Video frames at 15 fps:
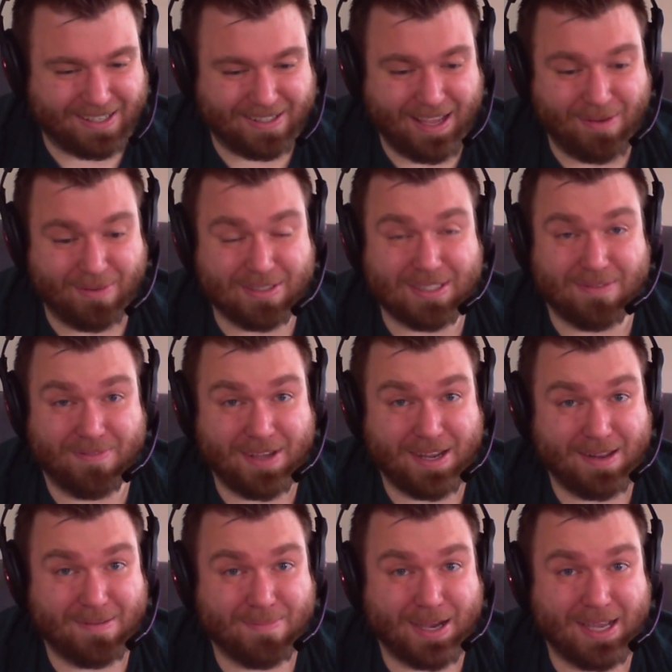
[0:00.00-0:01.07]
It was
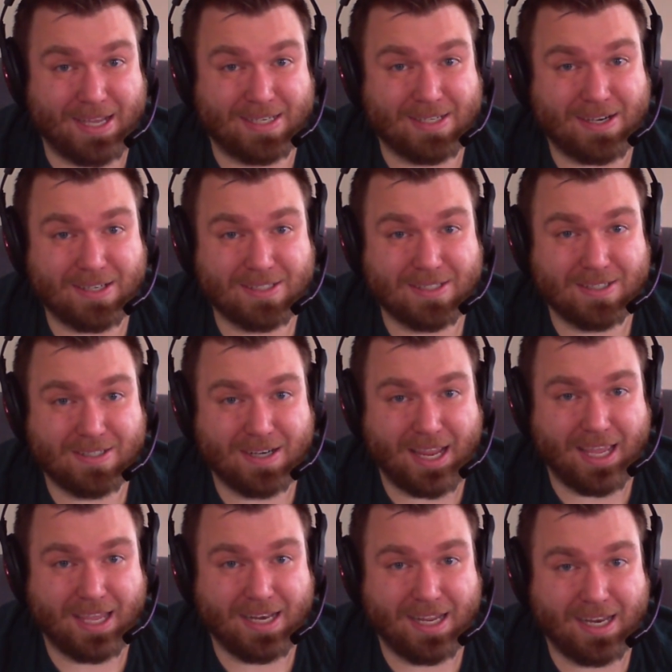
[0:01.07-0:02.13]
invented by a doctor,
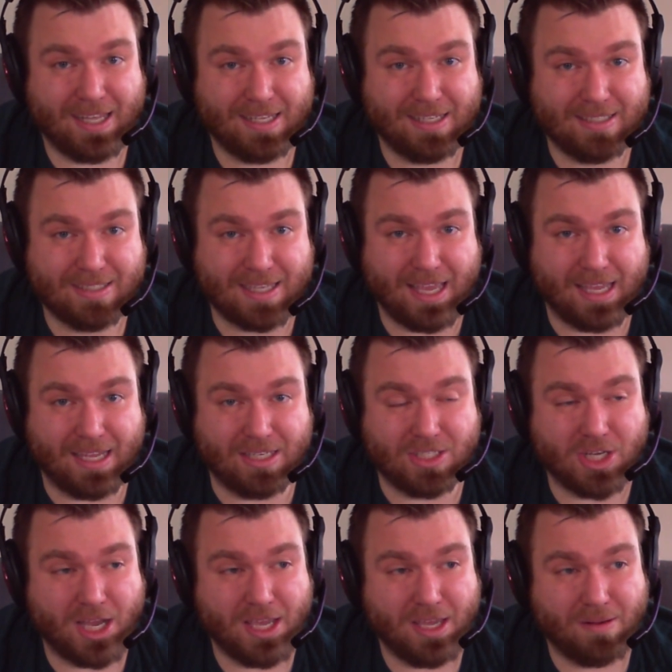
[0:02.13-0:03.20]
and it is a
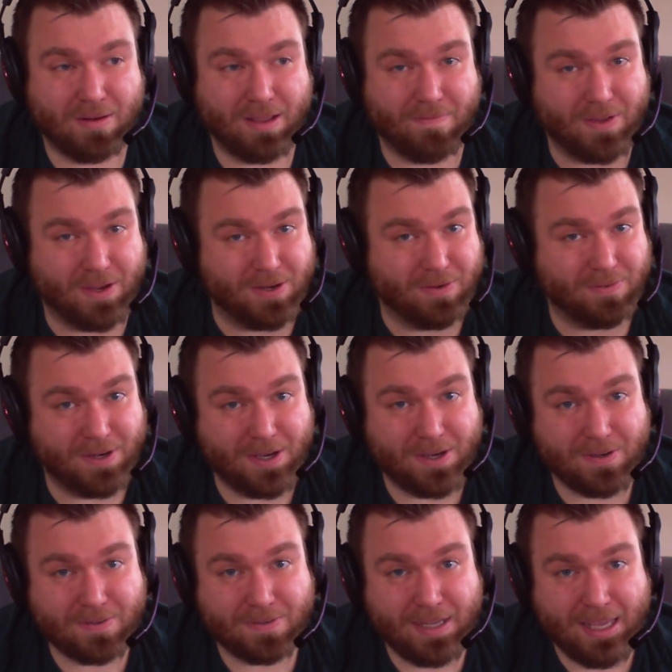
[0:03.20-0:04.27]
giant, if you don't
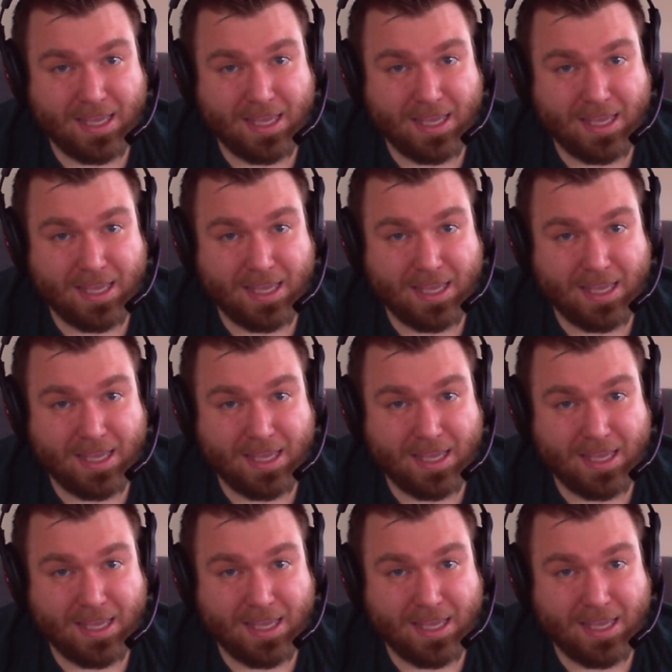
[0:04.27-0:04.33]
know,